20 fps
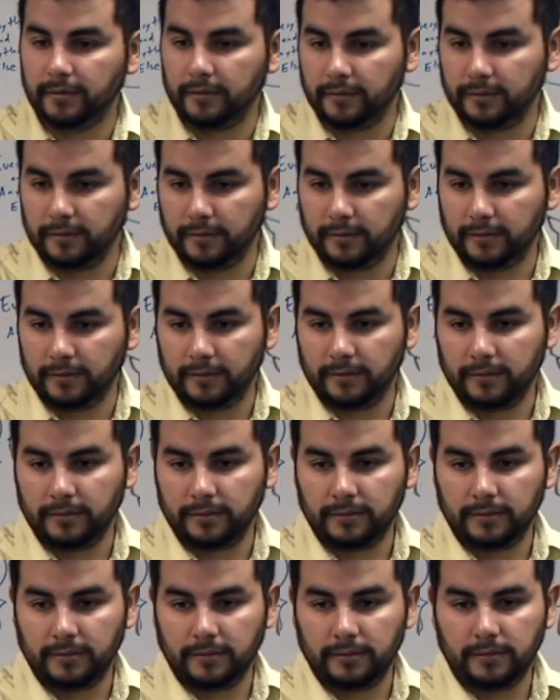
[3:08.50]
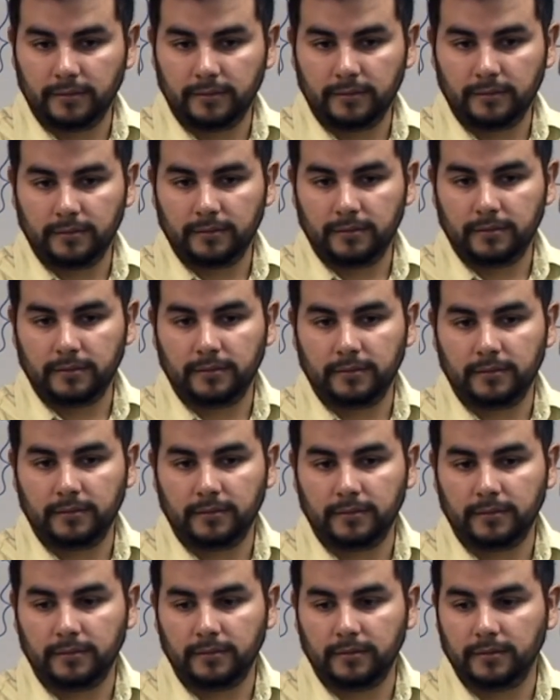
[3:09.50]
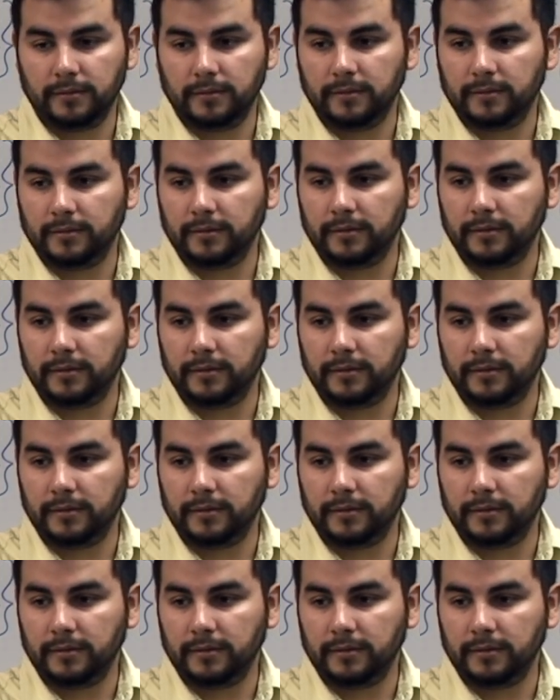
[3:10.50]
No one is speaking in this clip.